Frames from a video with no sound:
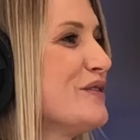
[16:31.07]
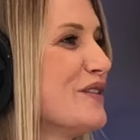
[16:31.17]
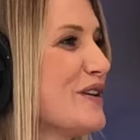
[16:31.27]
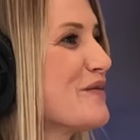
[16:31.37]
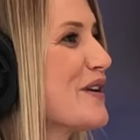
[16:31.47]

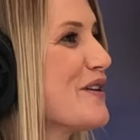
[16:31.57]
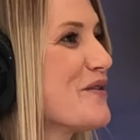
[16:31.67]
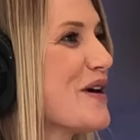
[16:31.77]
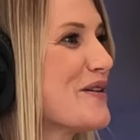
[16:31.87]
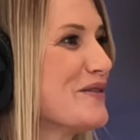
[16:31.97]
like when I
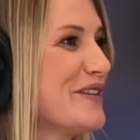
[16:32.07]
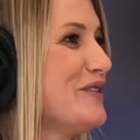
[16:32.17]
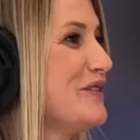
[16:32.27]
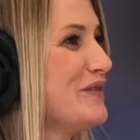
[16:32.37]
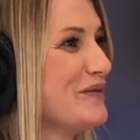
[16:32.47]
go out
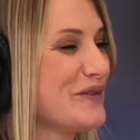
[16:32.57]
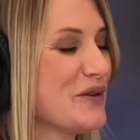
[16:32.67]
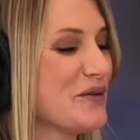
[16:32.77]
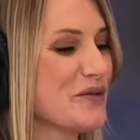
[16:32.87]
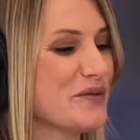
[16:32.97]
and
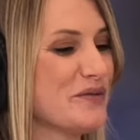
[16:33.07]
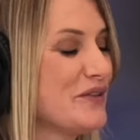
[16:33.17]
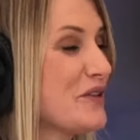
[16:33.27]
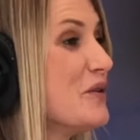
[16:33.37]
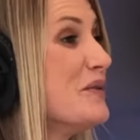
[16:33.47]
go
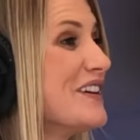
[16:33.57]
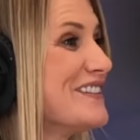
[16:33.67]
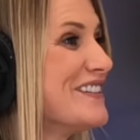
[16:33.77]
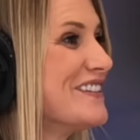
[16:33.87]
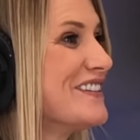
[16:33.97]

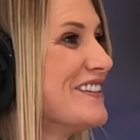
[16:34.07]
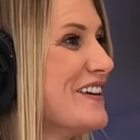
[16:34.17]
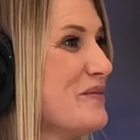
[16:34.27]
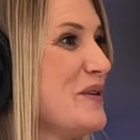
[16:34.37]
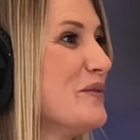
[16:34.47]
places
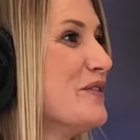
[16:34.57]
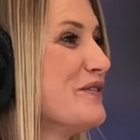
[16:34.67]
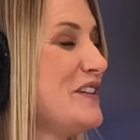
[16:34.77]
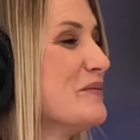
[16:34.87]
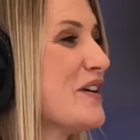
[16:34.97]
and people
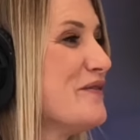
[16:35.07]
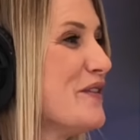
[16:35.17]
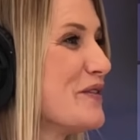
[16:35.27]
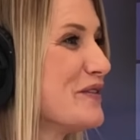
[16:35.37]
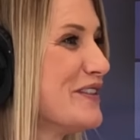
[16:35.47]
have seen my
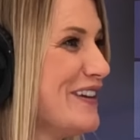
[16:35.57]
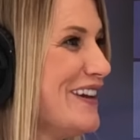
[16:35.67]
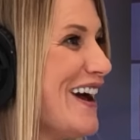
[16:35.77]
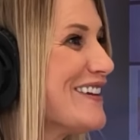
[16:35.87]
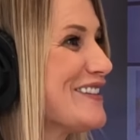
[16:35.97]
photos,
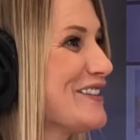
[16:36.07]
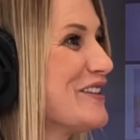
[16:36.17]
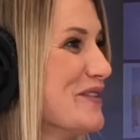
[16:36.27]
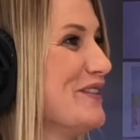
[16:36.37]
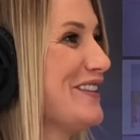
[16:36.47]
it has to
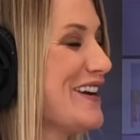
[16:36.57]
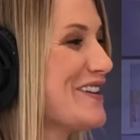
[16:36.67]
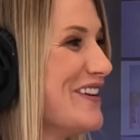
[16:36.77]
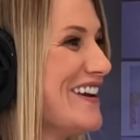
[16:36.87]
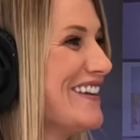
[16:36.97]
somewhat look
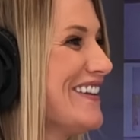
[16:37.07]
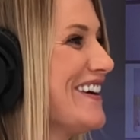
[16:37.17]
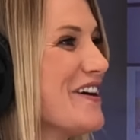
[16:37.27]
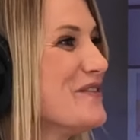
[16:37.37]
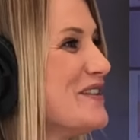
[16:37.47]
like me. Like I would